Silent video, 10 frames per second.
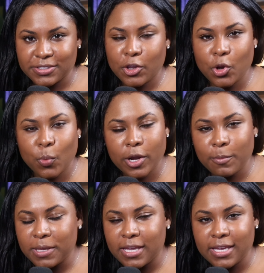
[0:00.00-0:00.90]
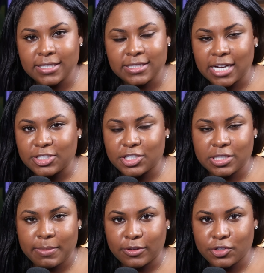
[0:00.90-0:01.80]
Your well-being is not
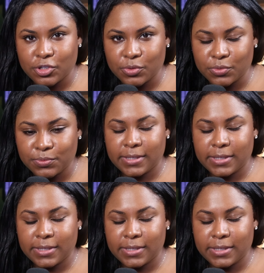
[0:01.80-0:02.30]
just about you.